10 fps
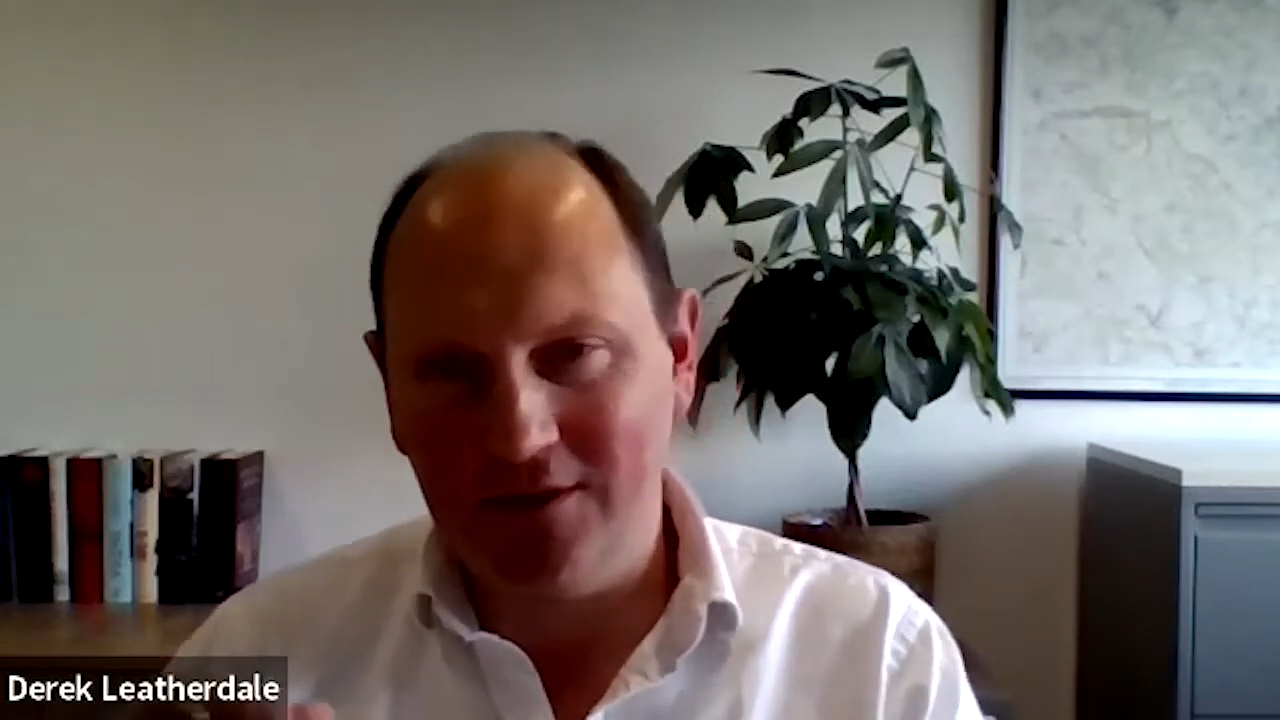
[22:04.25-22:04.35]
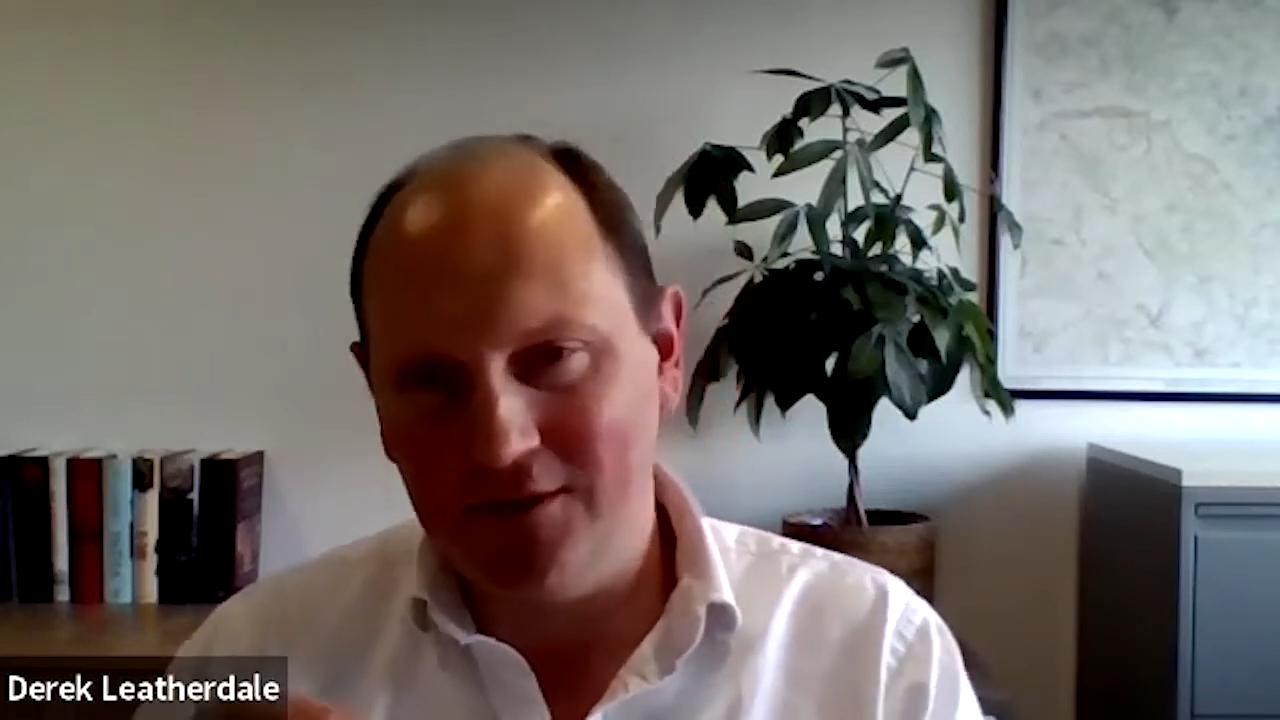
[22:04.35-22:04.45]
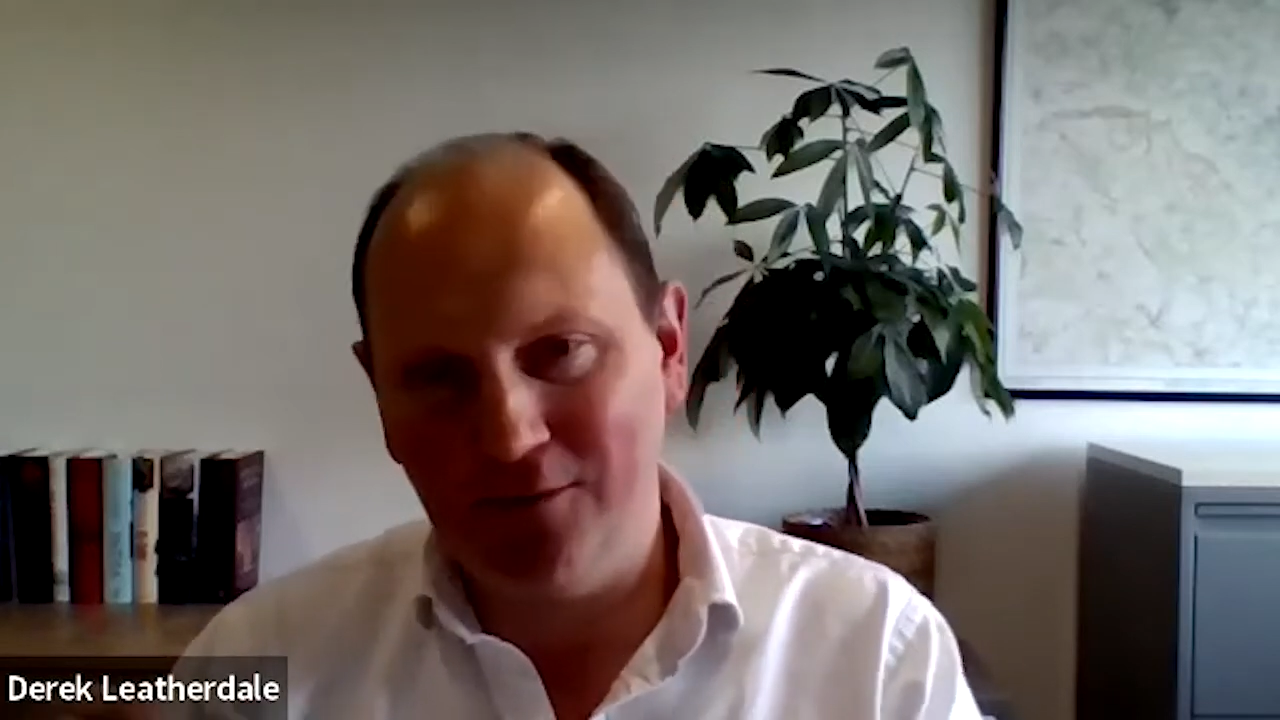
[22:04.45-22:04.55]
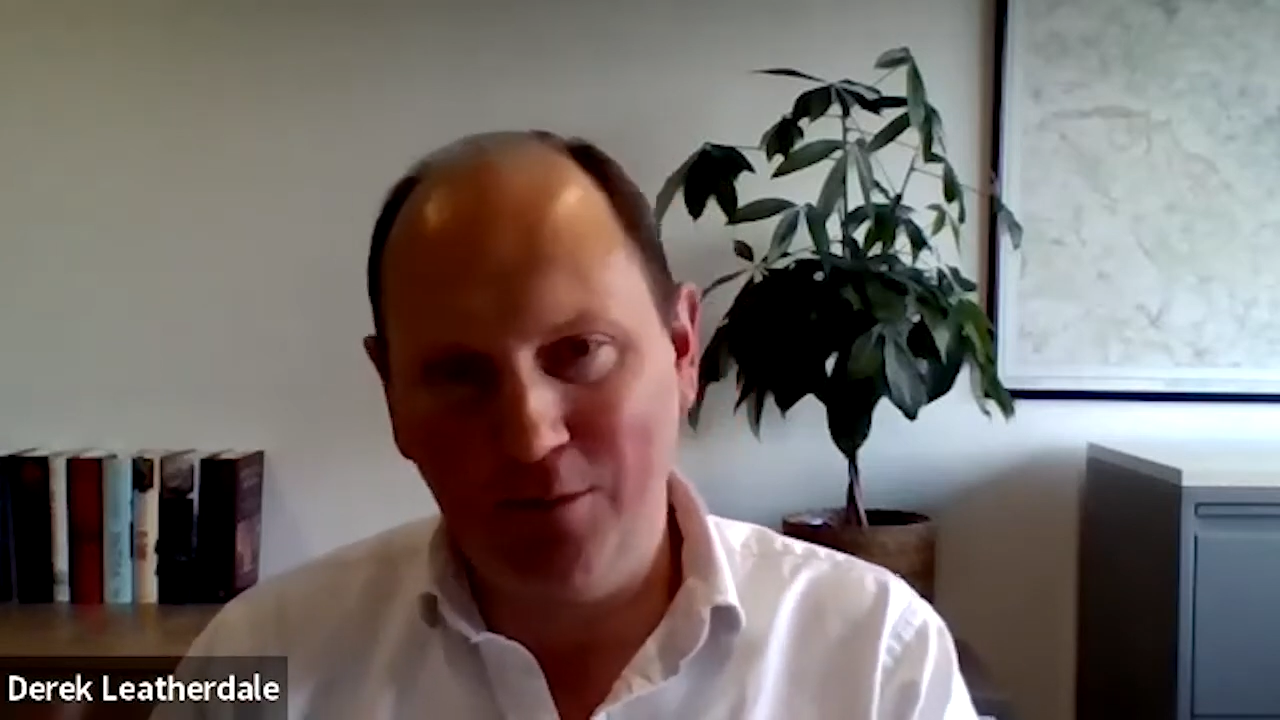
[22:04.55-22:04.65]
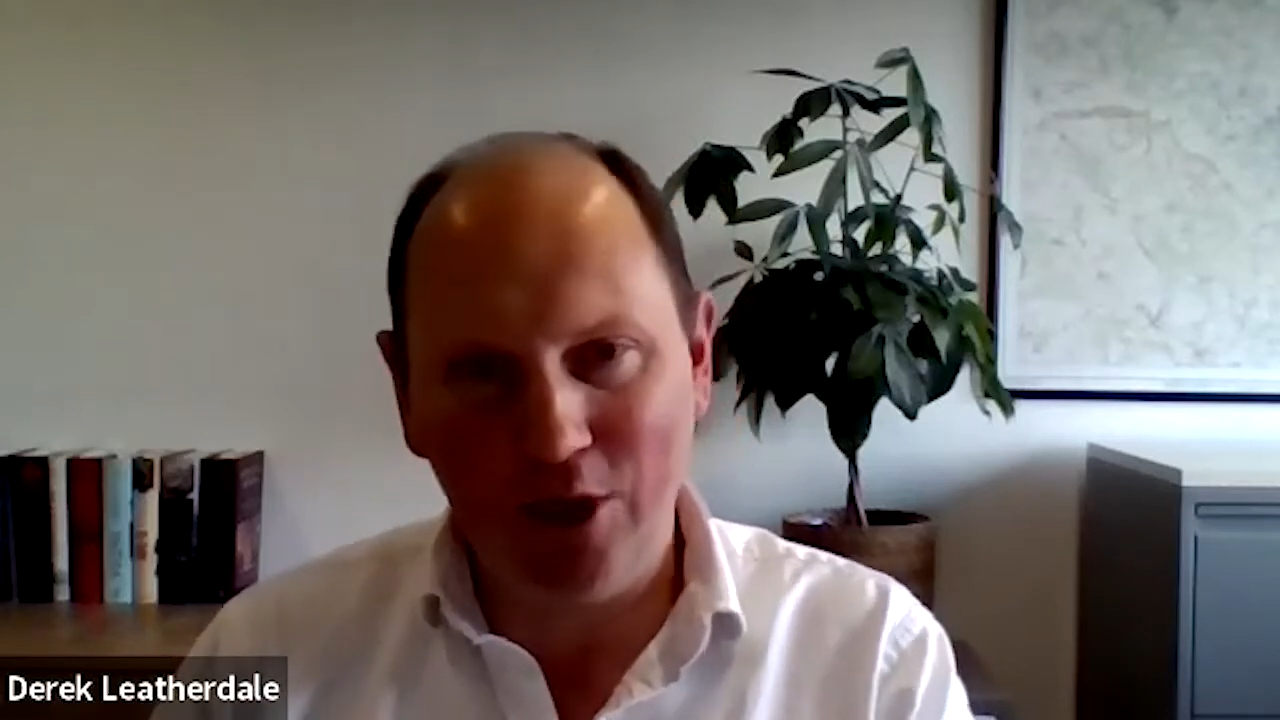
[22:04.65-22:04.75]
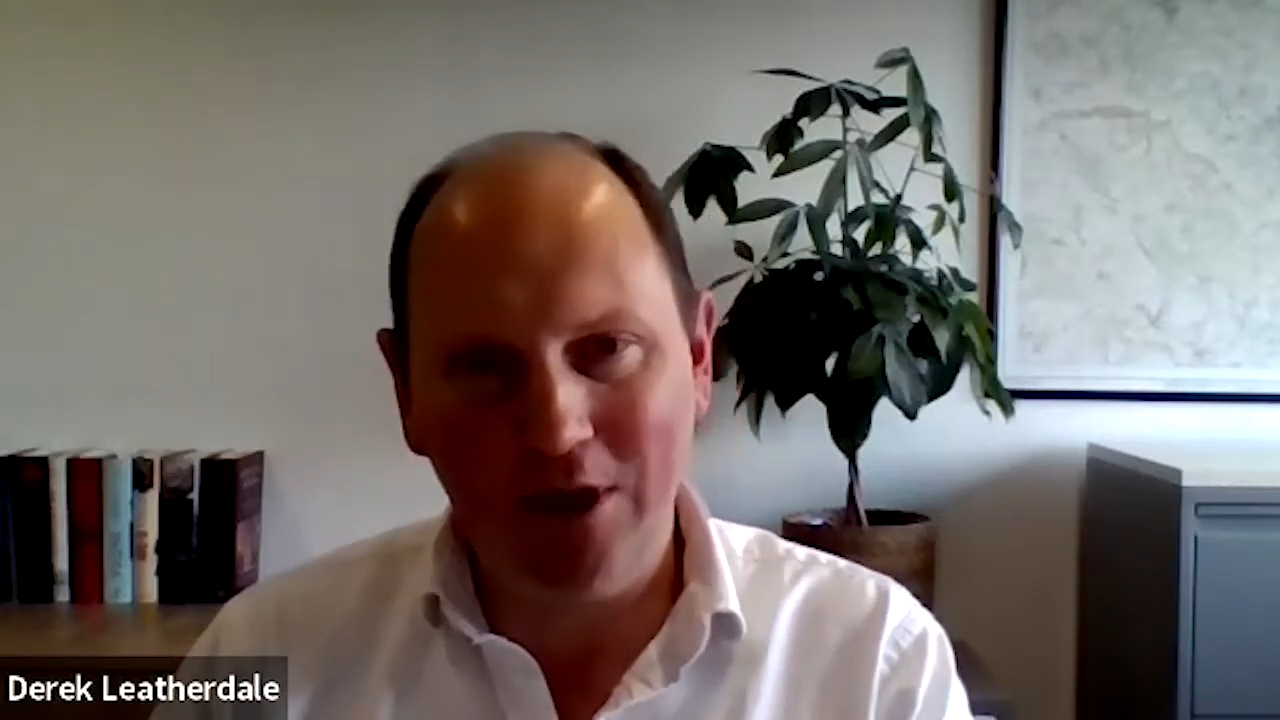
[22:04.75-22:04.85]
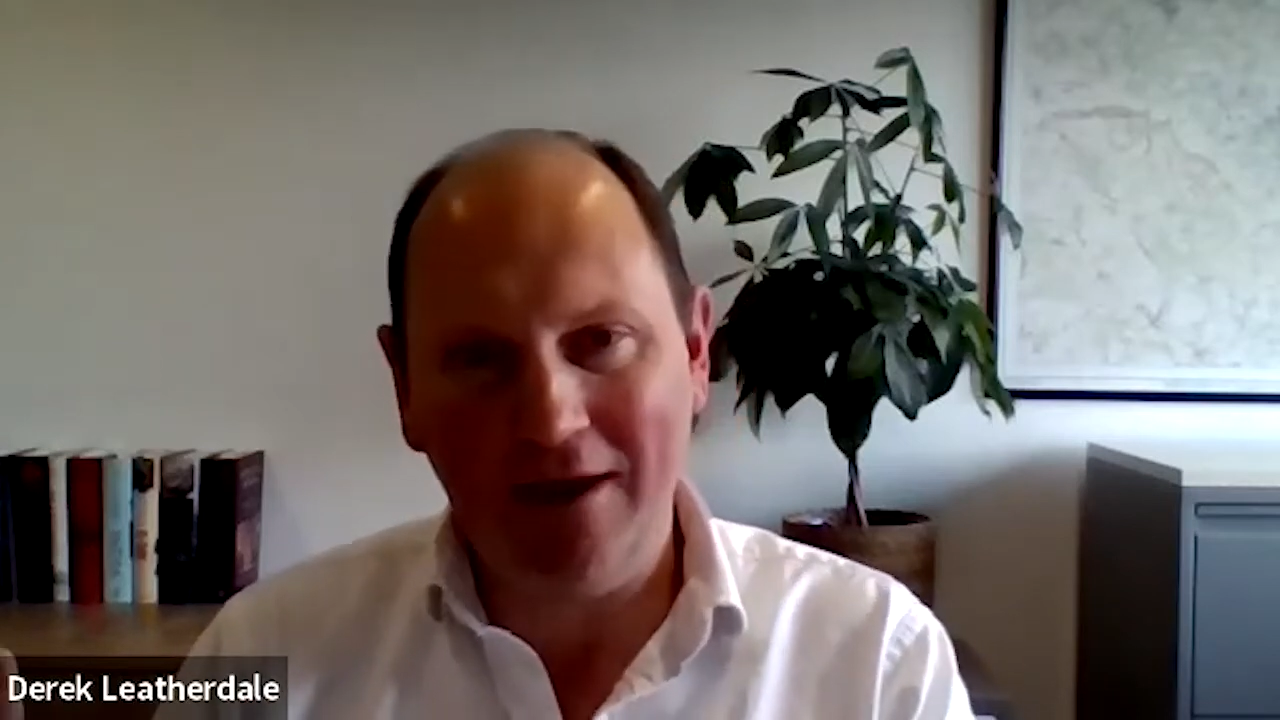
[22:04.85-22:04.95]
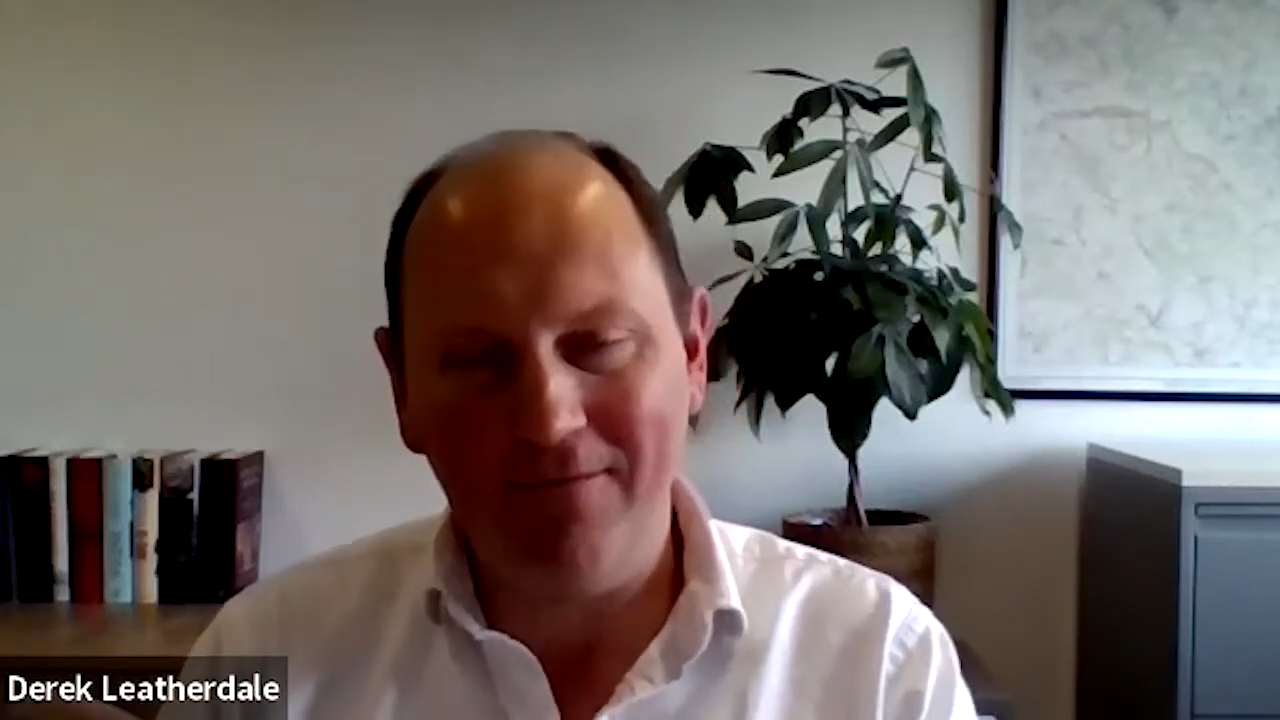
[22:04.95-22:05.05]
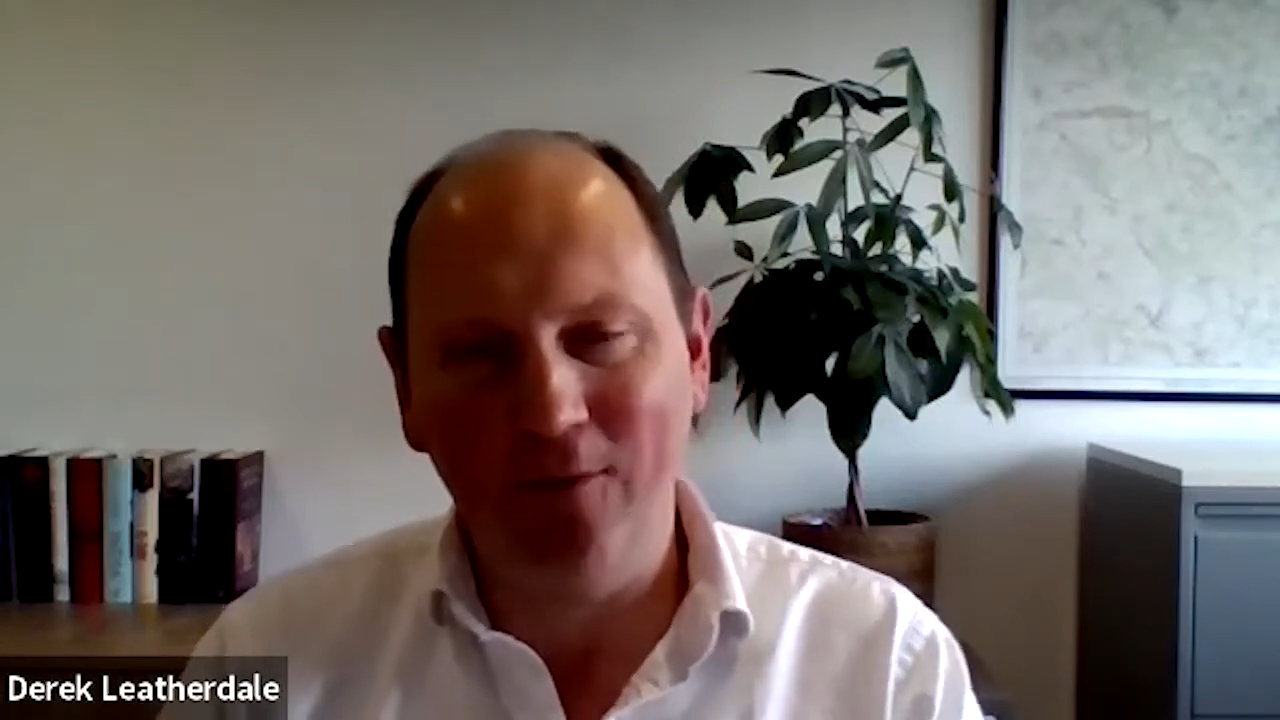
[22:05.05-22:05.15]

sort of bring that